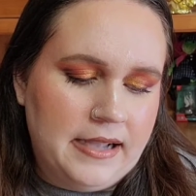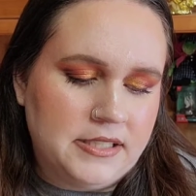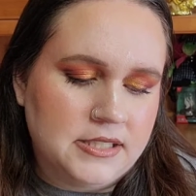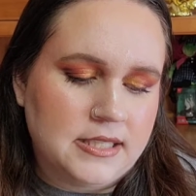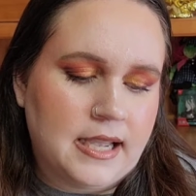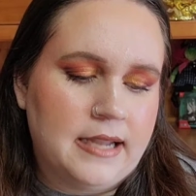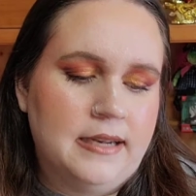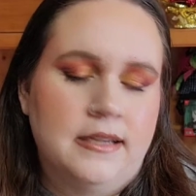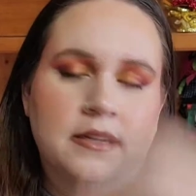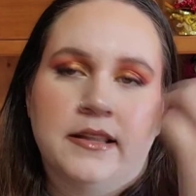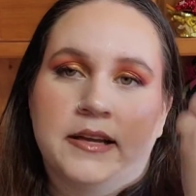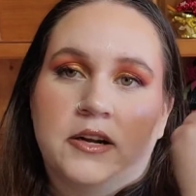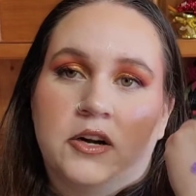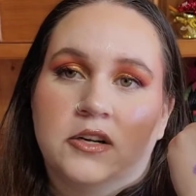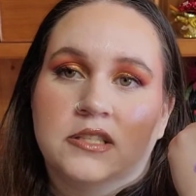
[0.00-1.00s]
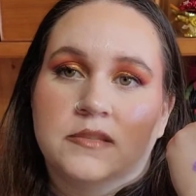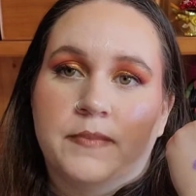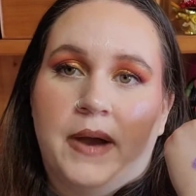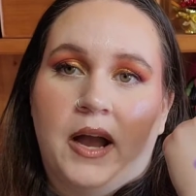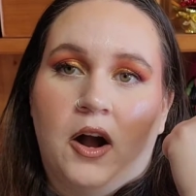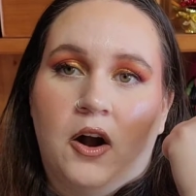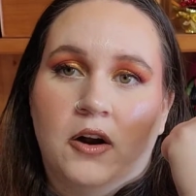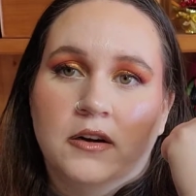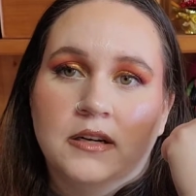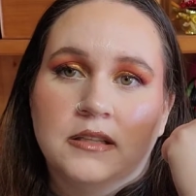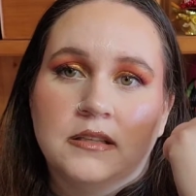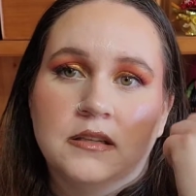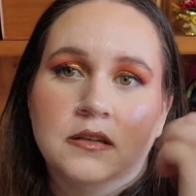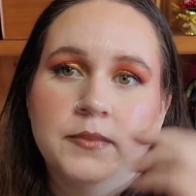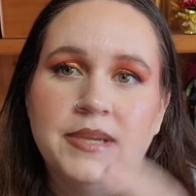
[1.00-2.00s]
I just kind of like hurts my heart
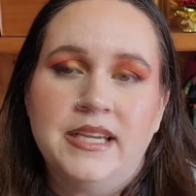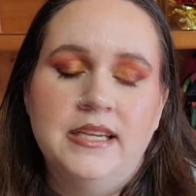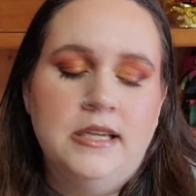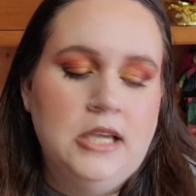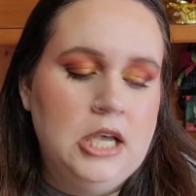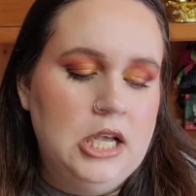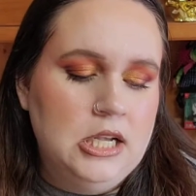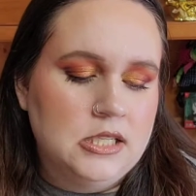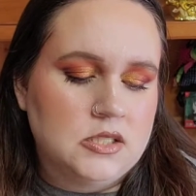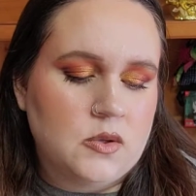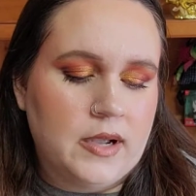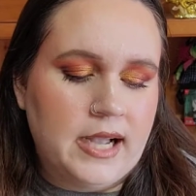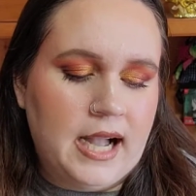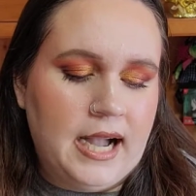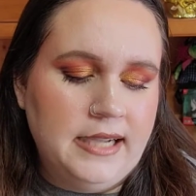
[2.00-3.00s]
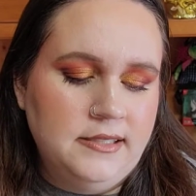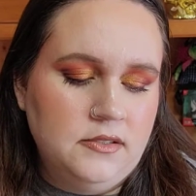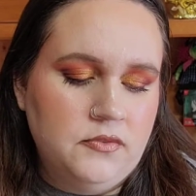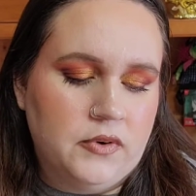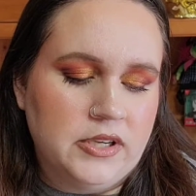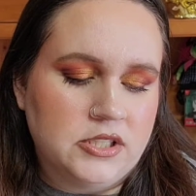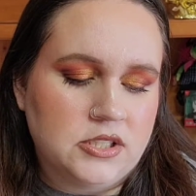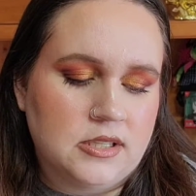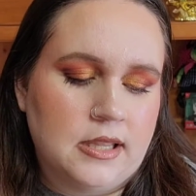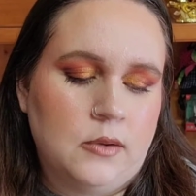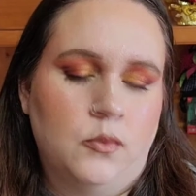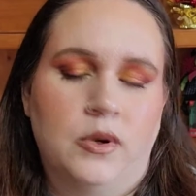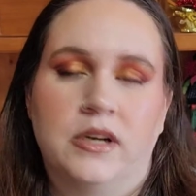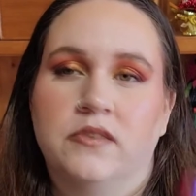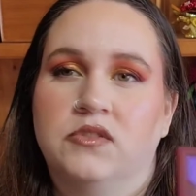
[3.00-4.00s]
a little bit. So I kind of wish that
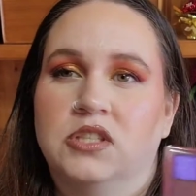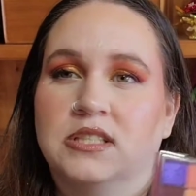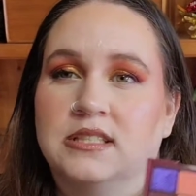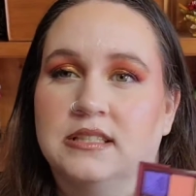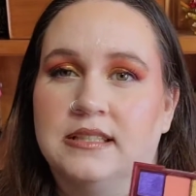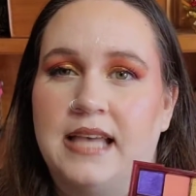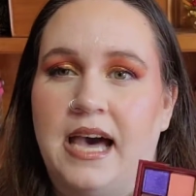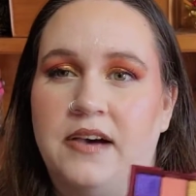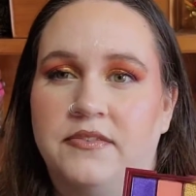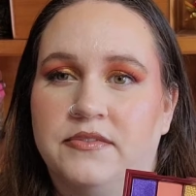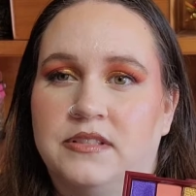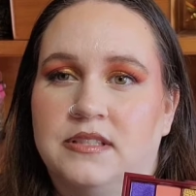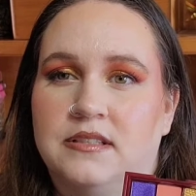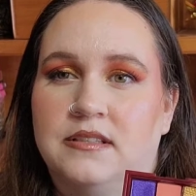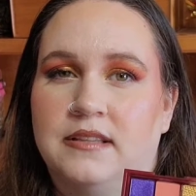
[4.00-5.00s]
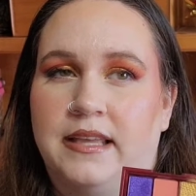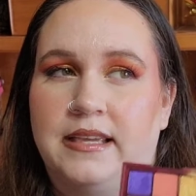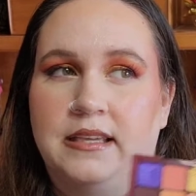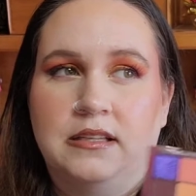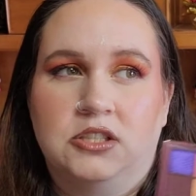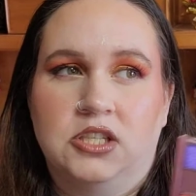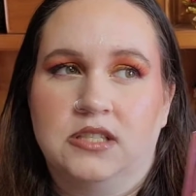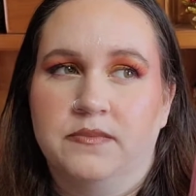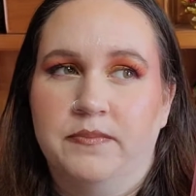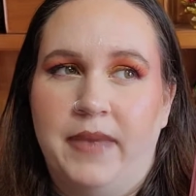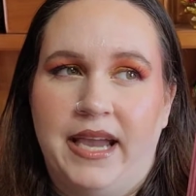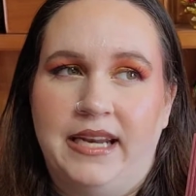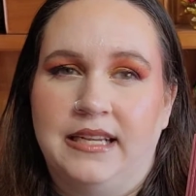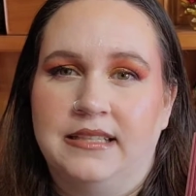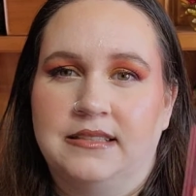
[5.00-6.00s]
they would have just left, like just
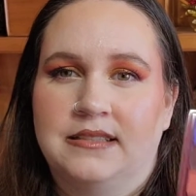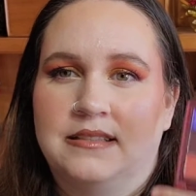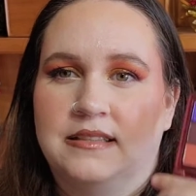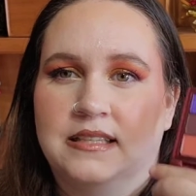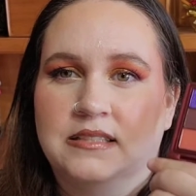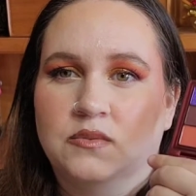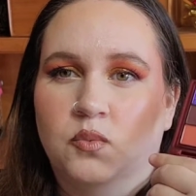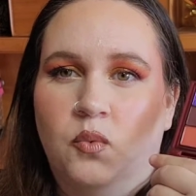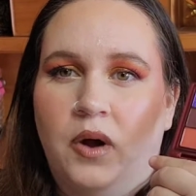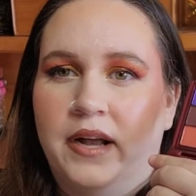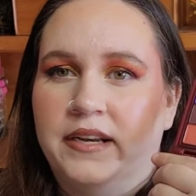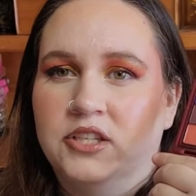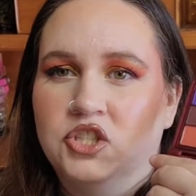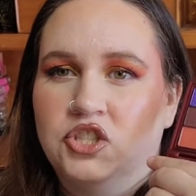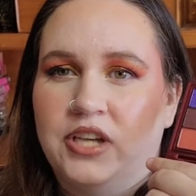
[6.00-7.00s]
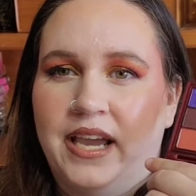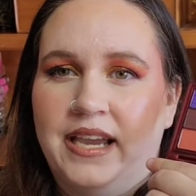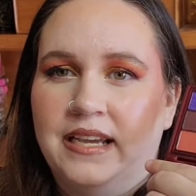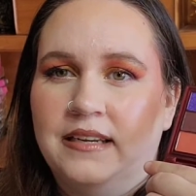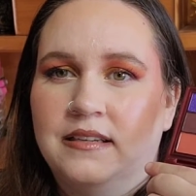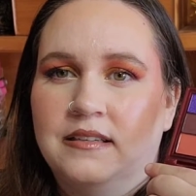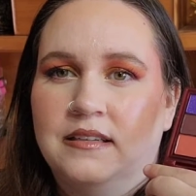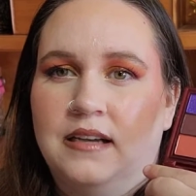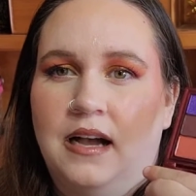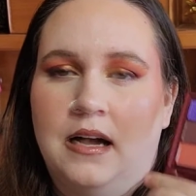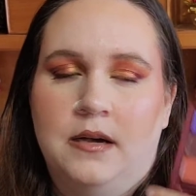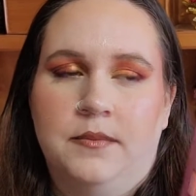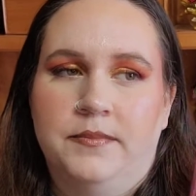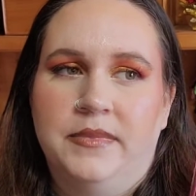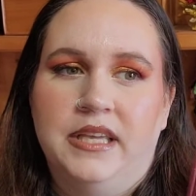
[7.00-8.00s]
made it this one shade,
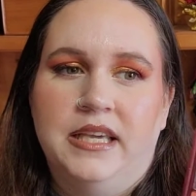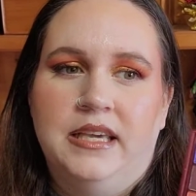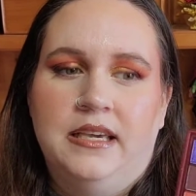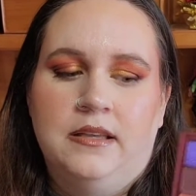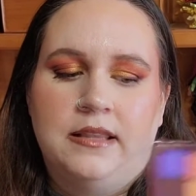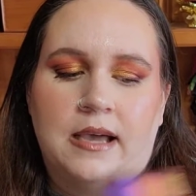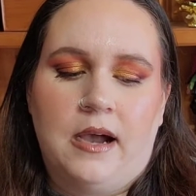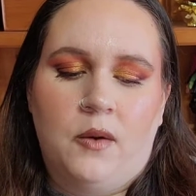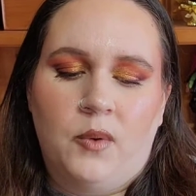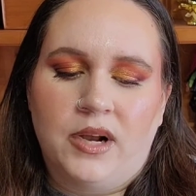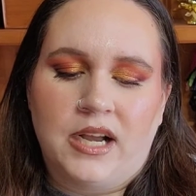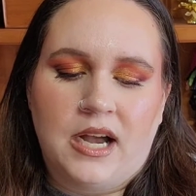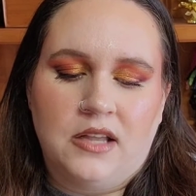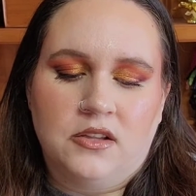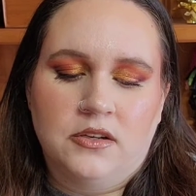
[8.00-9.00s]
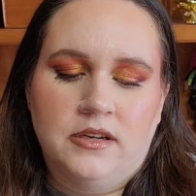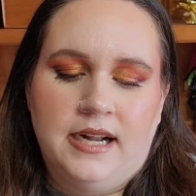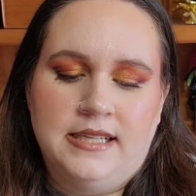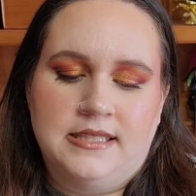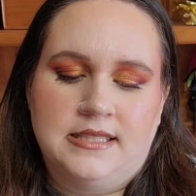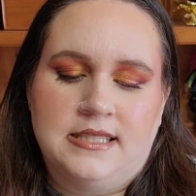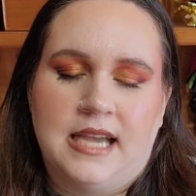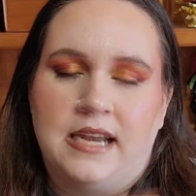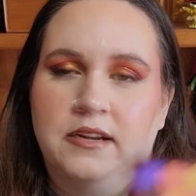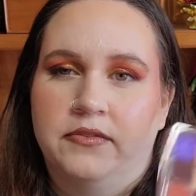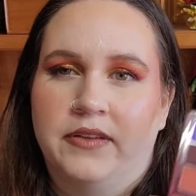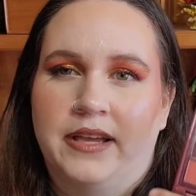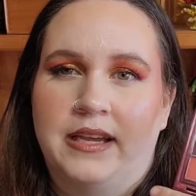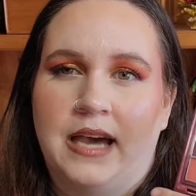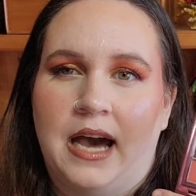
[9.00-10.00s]
that one color, instead
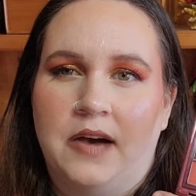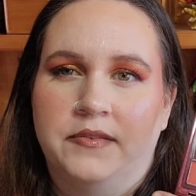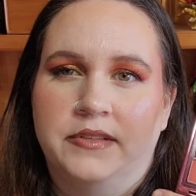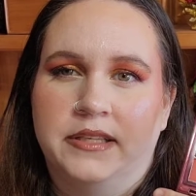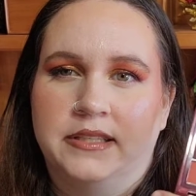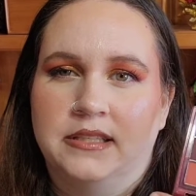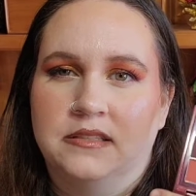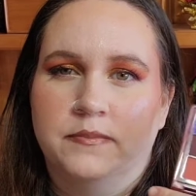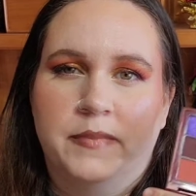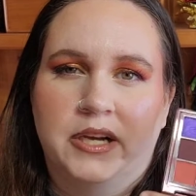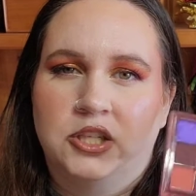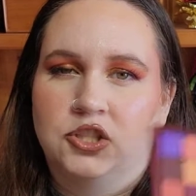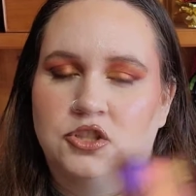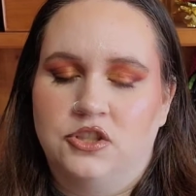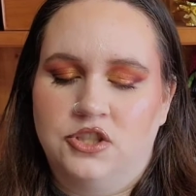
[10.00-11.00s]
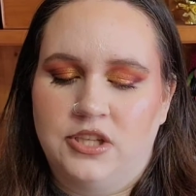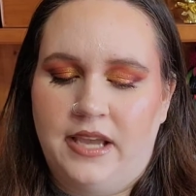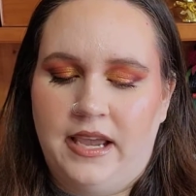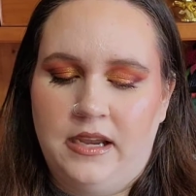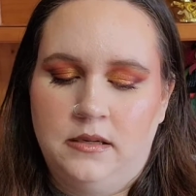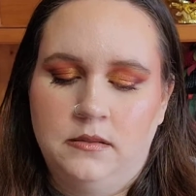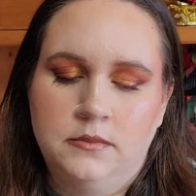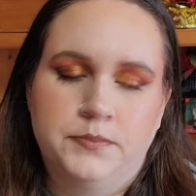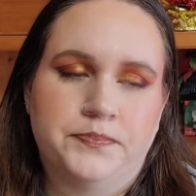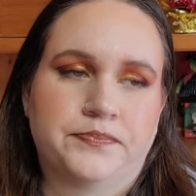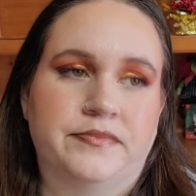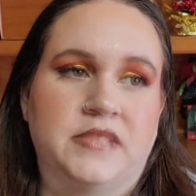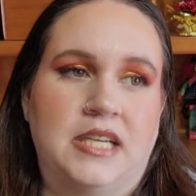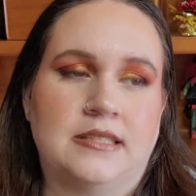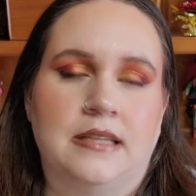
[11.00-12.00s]
of like having like this mixture shade.
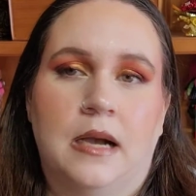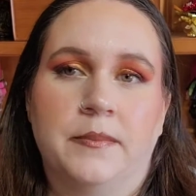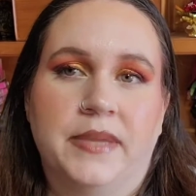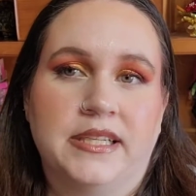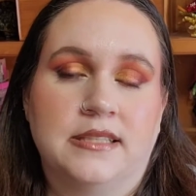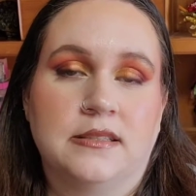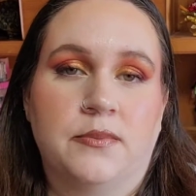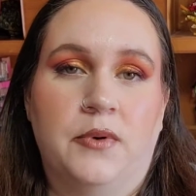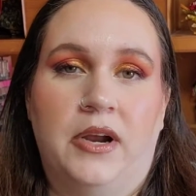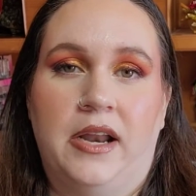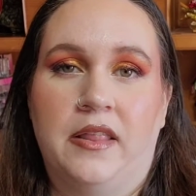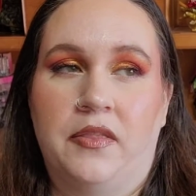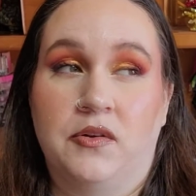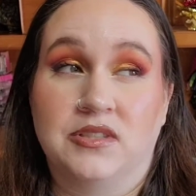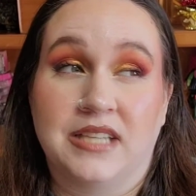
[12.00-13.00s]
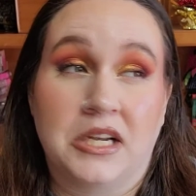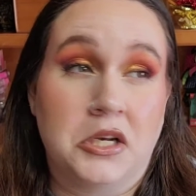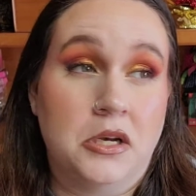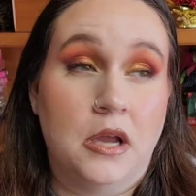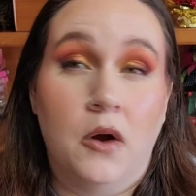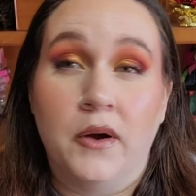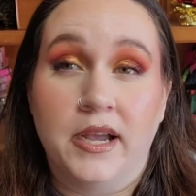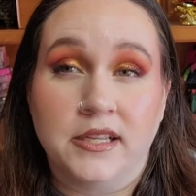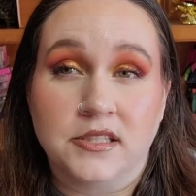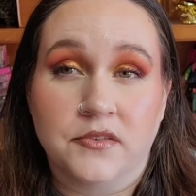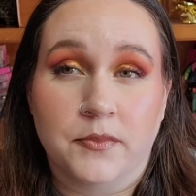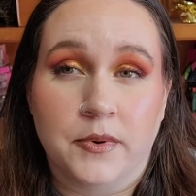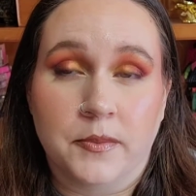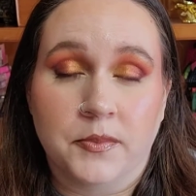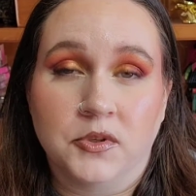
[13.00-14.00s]
Cause now I'm like disappointed that there's like no
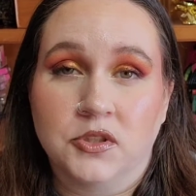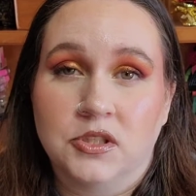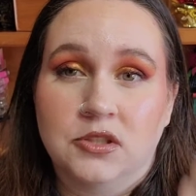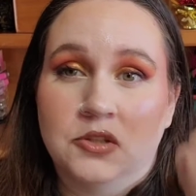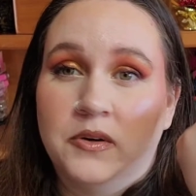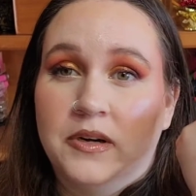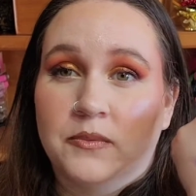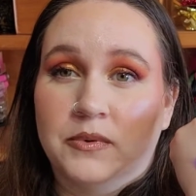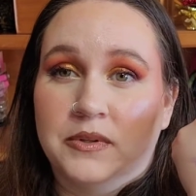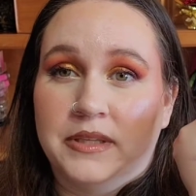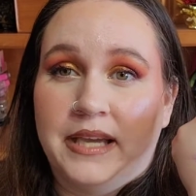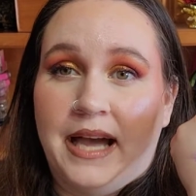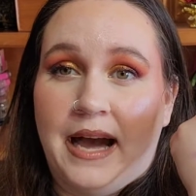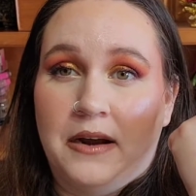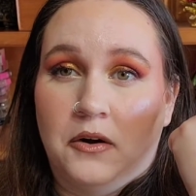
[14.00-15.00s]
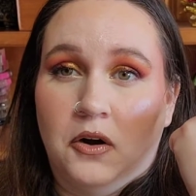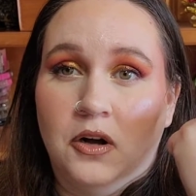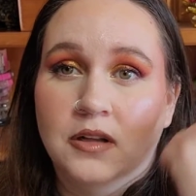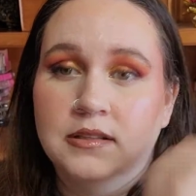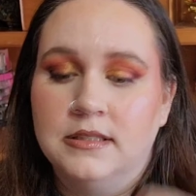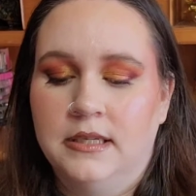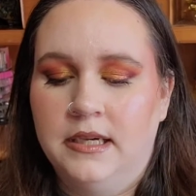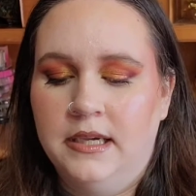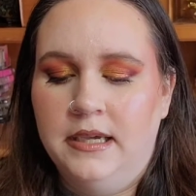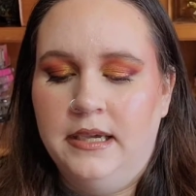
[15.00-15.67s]
hint of purple to it really at all.